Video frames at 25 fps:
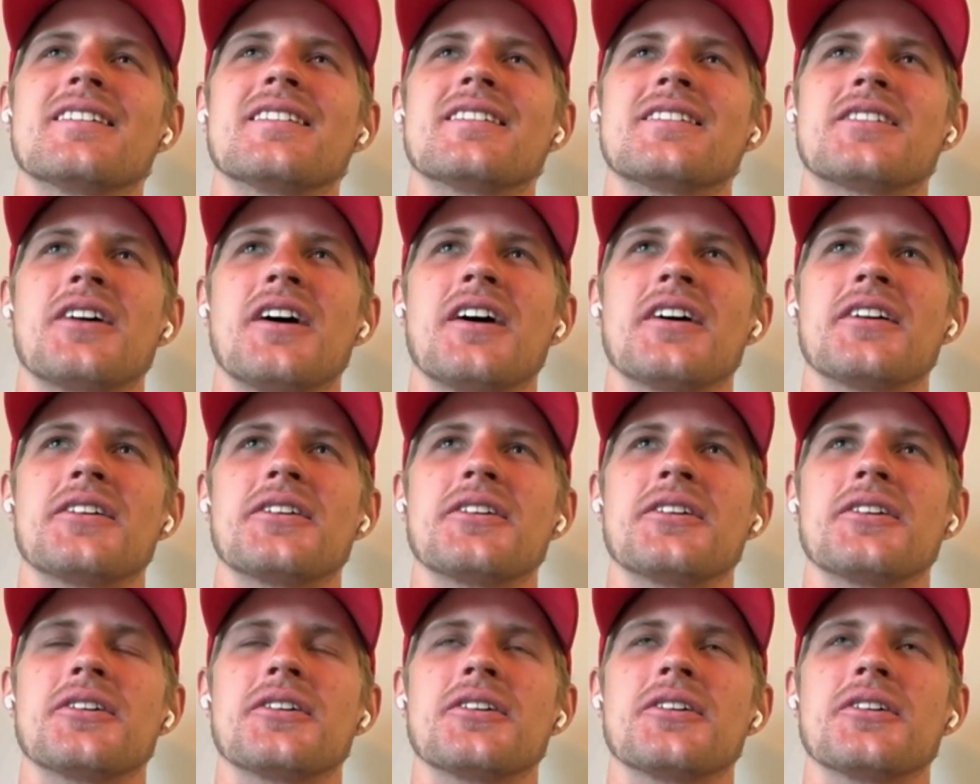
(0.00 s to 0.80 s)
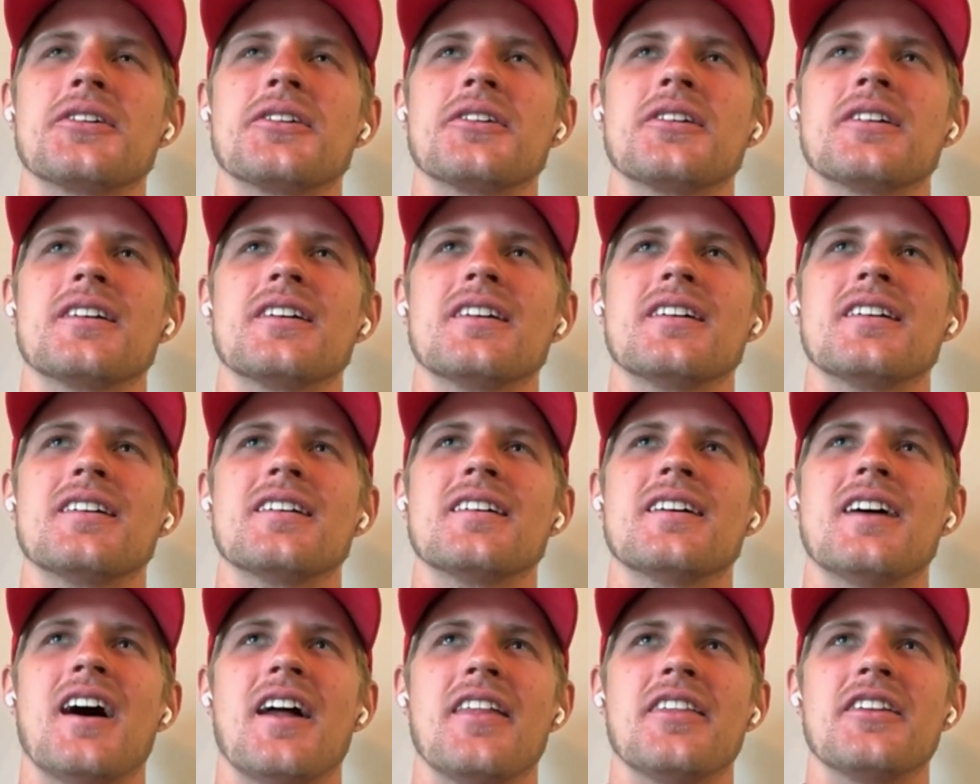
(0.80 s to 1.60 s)
trying to
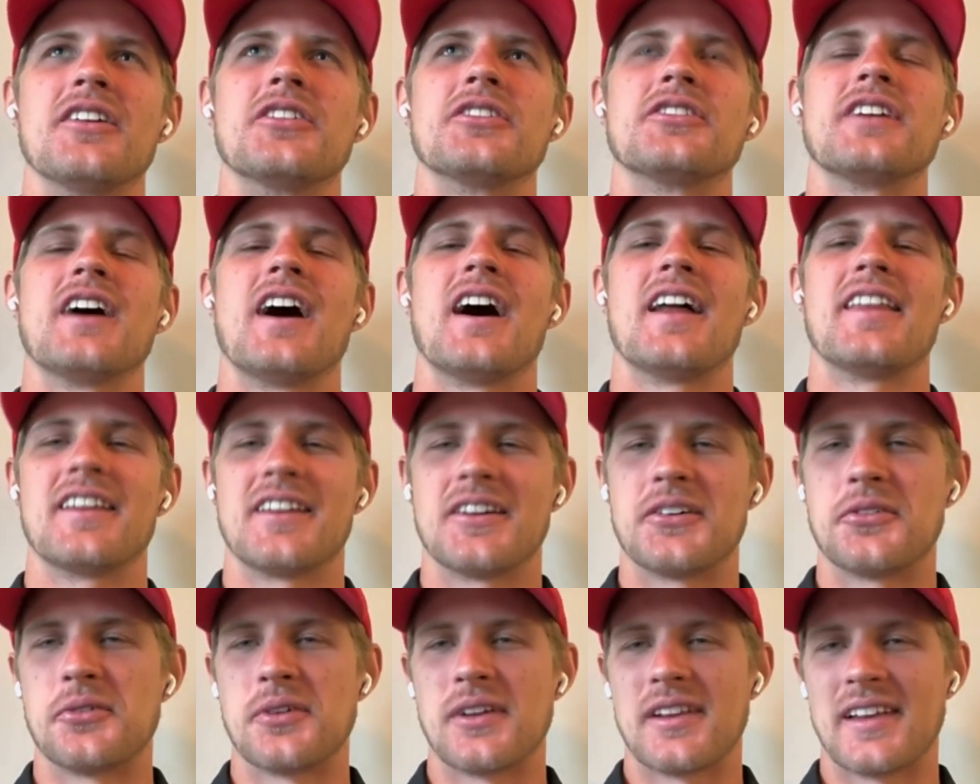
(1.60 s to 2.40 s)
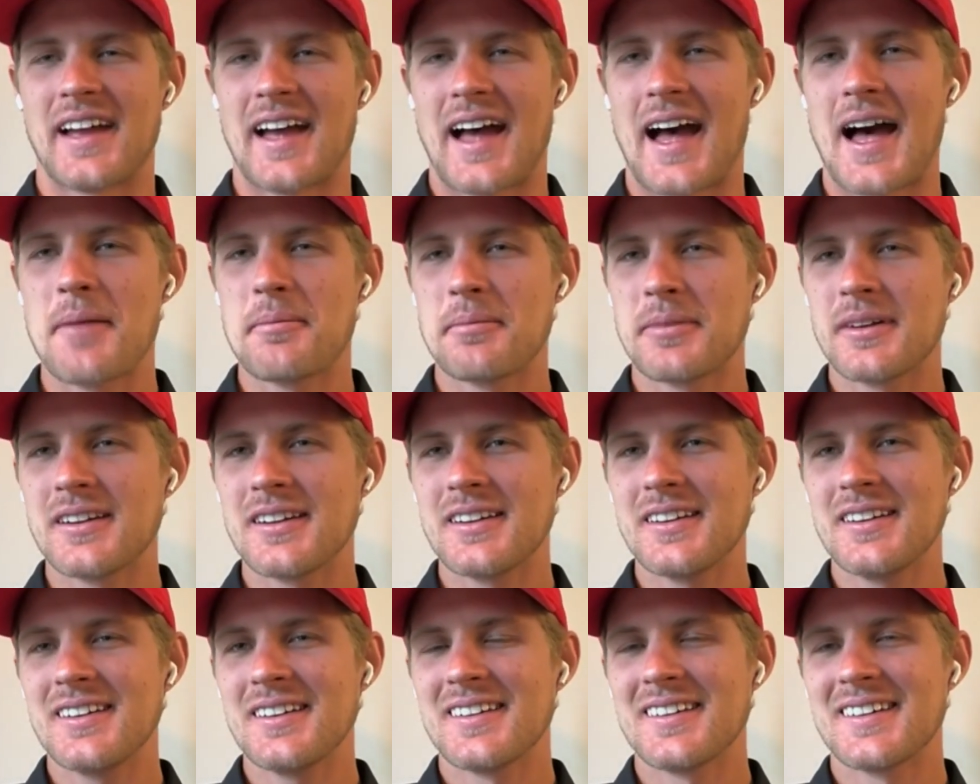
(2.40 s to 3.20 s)
understand that it really
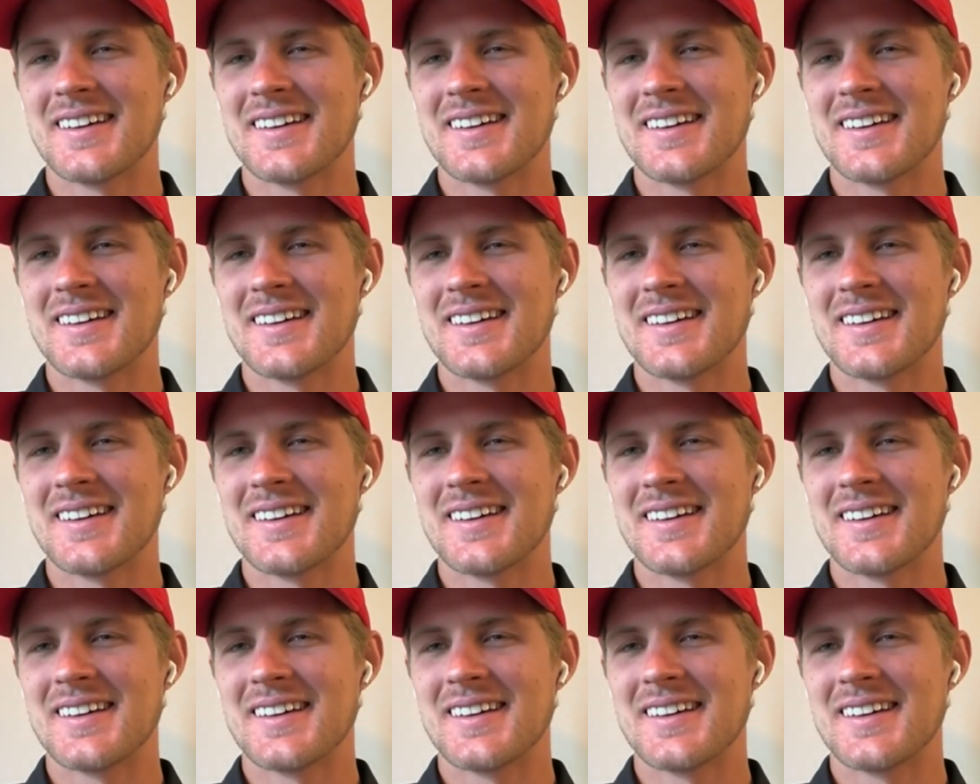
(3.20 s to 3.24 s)
happened.